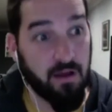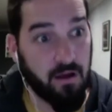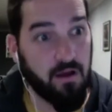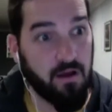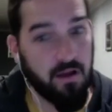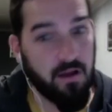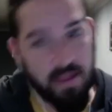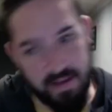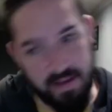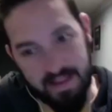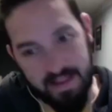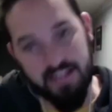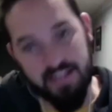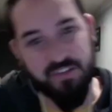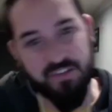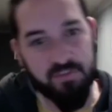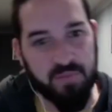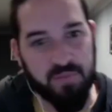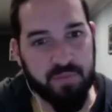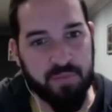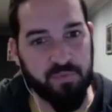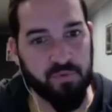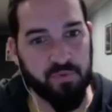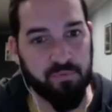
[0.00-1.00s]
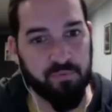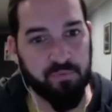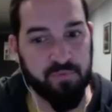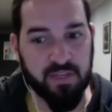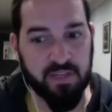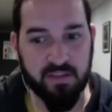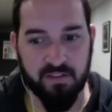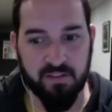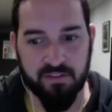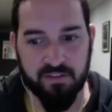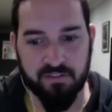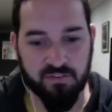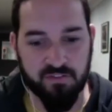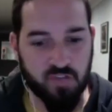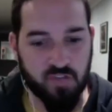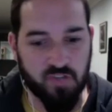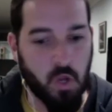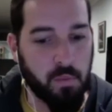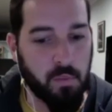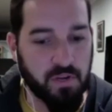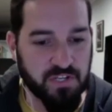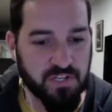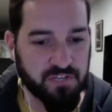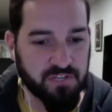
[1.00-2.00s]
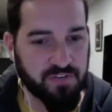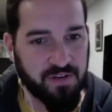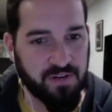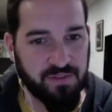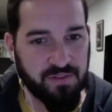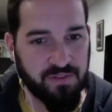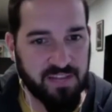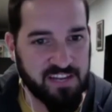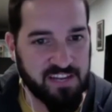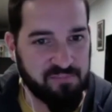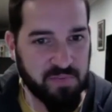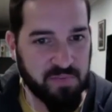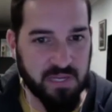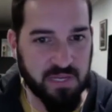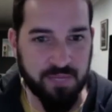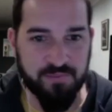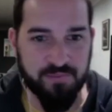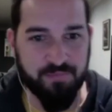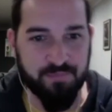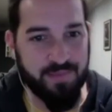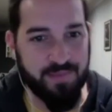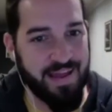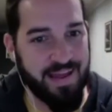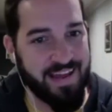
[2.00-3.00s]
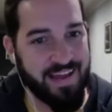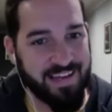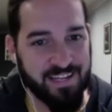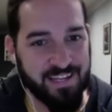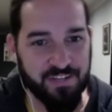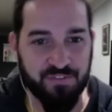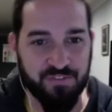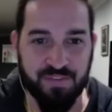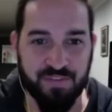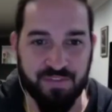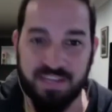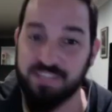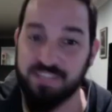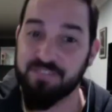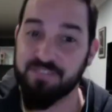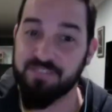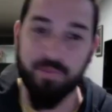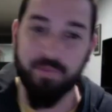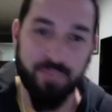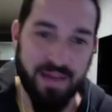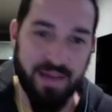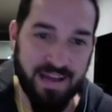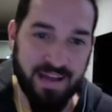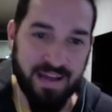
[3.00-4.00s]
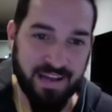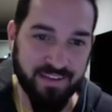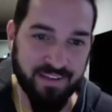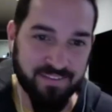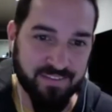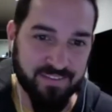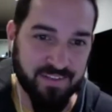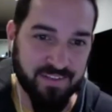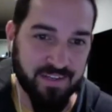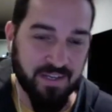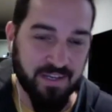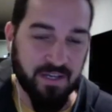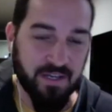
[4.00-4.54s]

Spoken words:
ancient people, because so much of our life becomes baggage, things of the past,